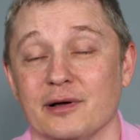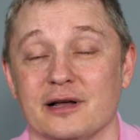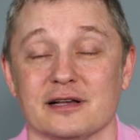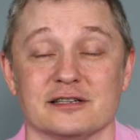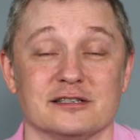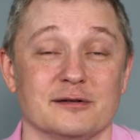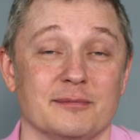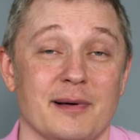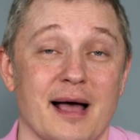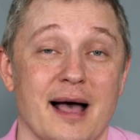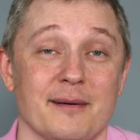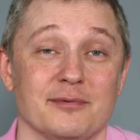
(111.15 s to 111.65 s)

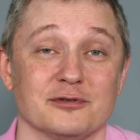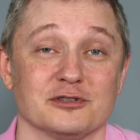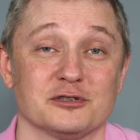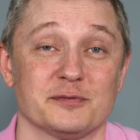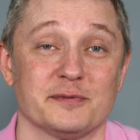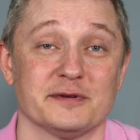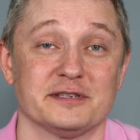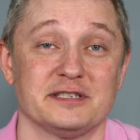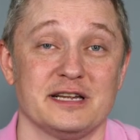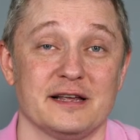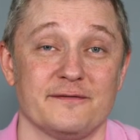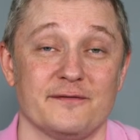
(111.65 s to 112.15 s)
Because the Bible's
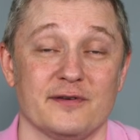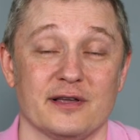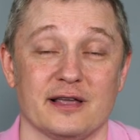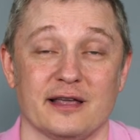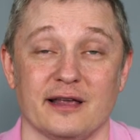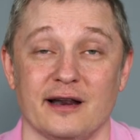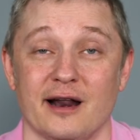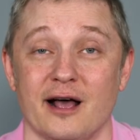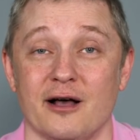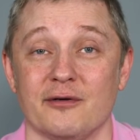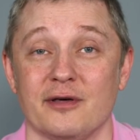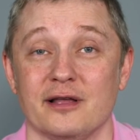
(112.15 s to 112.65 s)

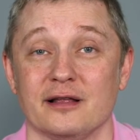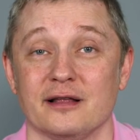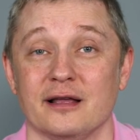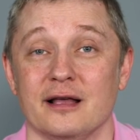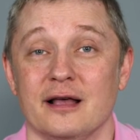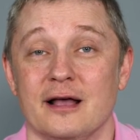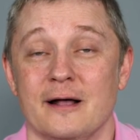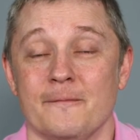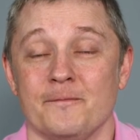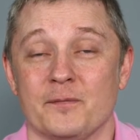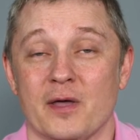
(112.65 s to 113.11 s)
specific, you know, that